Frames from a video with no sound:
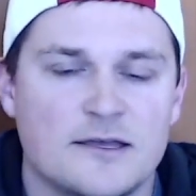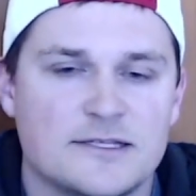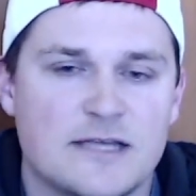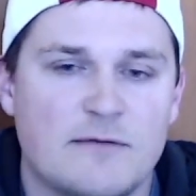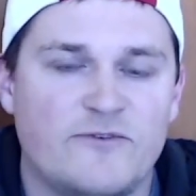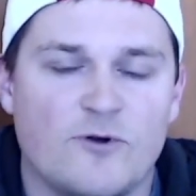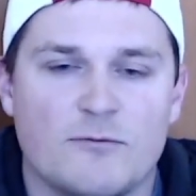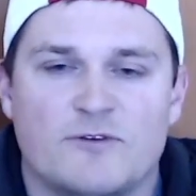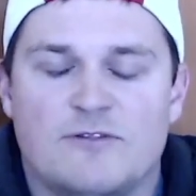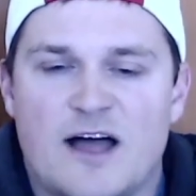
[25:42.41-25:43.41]
is some
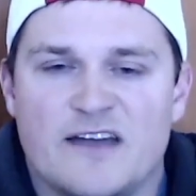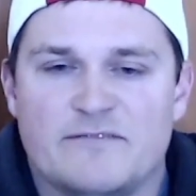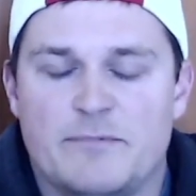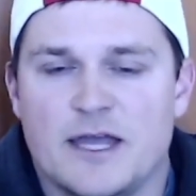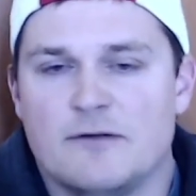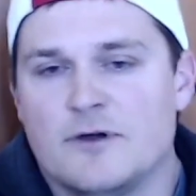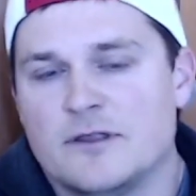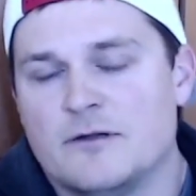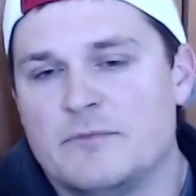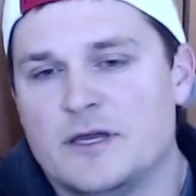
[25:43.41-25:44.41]
form of live bait,
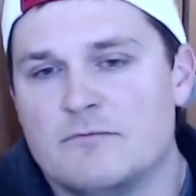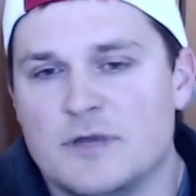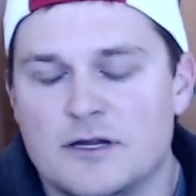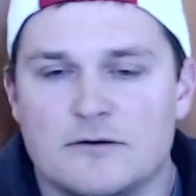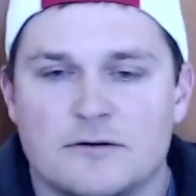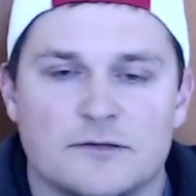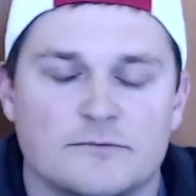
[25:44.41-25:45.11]
whether it be a minnow,